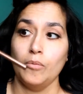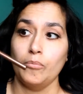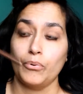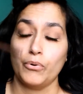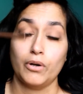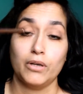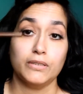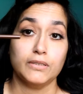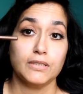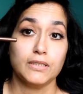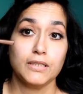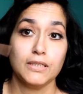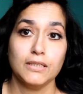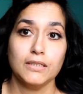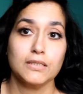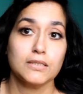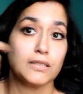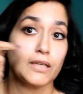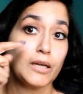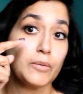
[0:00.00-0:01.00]
bronze
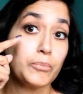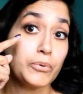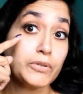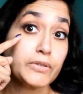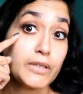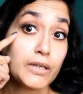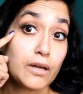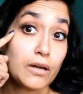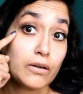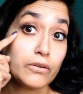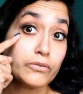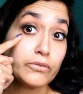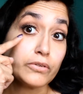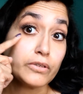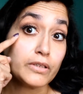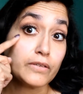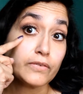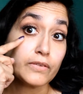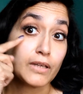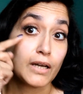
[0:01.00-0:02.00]
kiss i put that
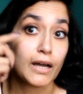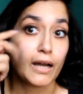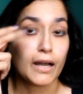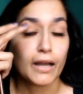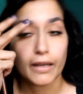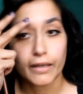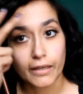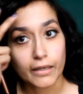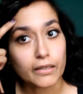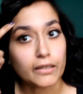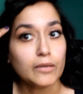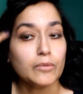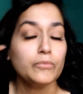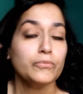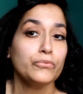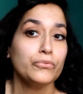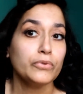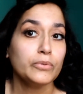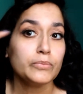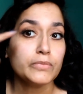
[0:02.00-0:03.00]
underneath the eye and i
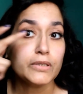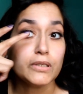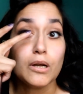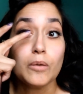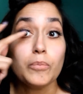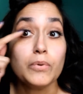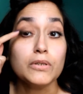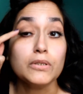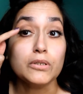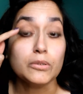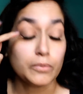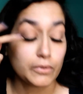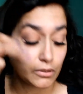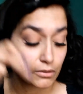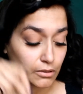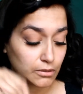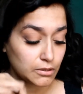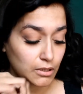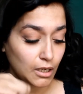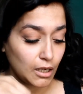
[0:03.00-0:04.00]
rimmed it up a little bit
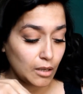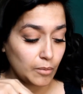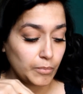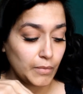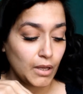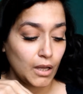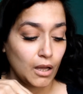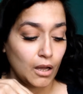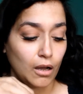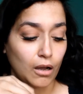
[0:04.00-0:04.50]
on the top